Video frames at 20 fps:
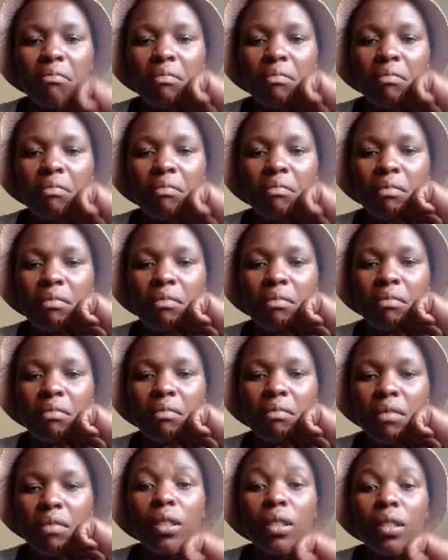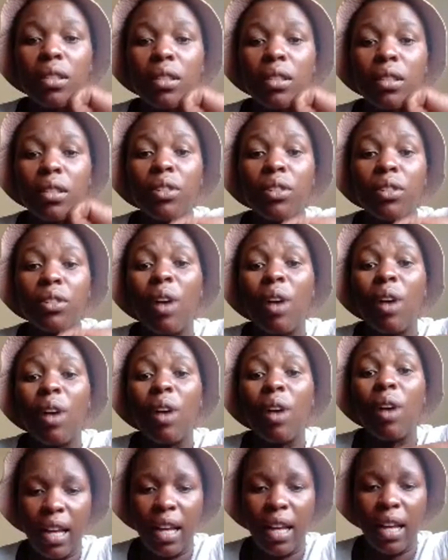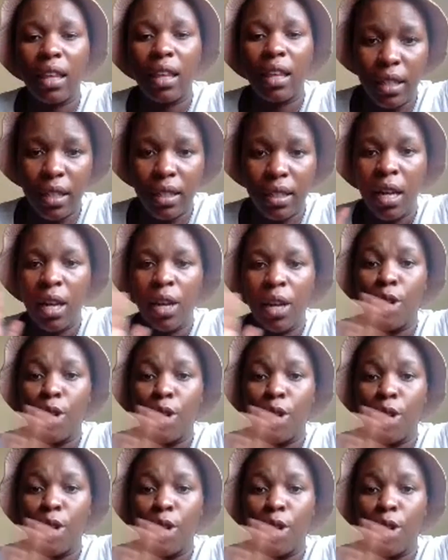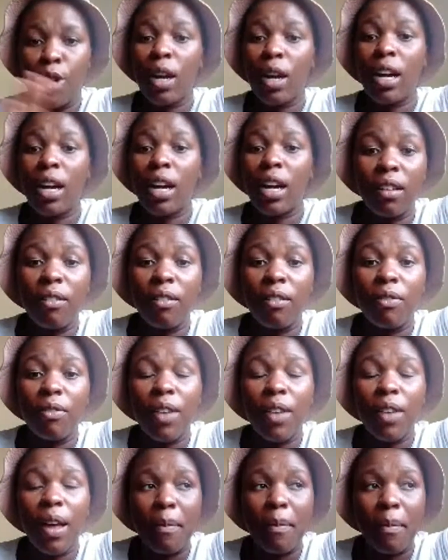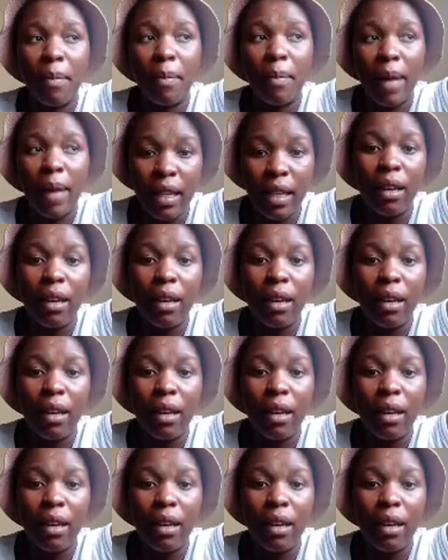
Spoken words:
you have nothing in your pocket. You can get yourself a monthly budget